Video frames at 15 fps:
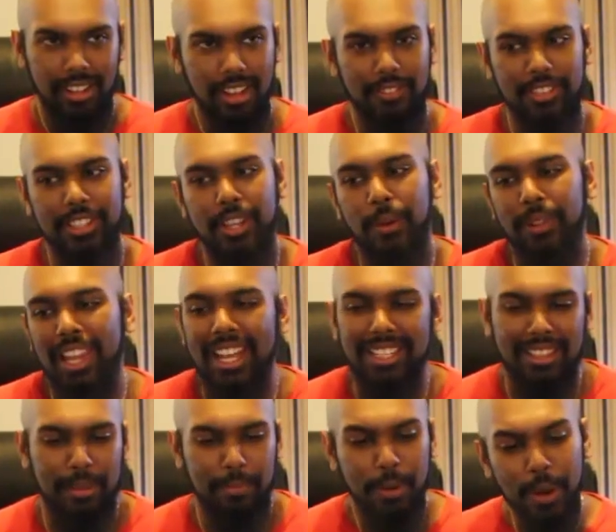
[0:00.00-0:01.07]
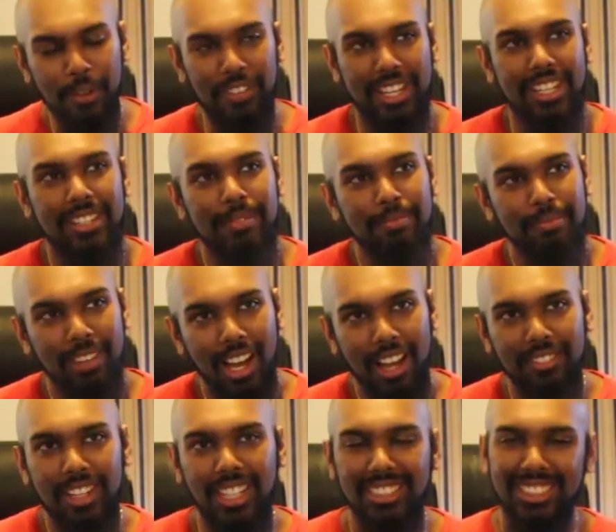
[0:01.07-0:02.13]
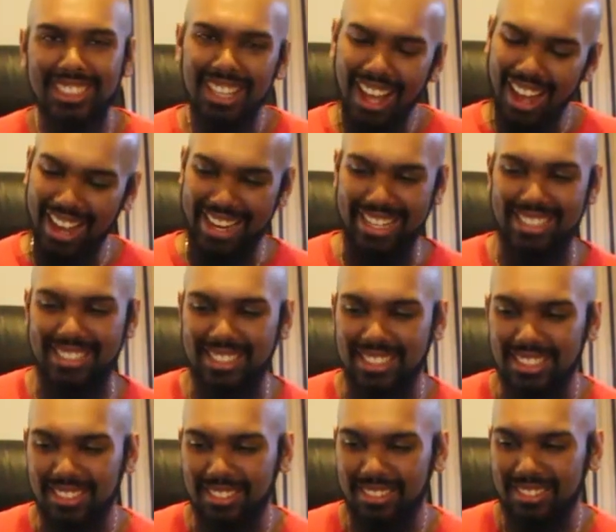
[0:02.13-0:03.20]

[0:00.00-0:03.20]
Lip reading: If you don't like the movie, I've got slides.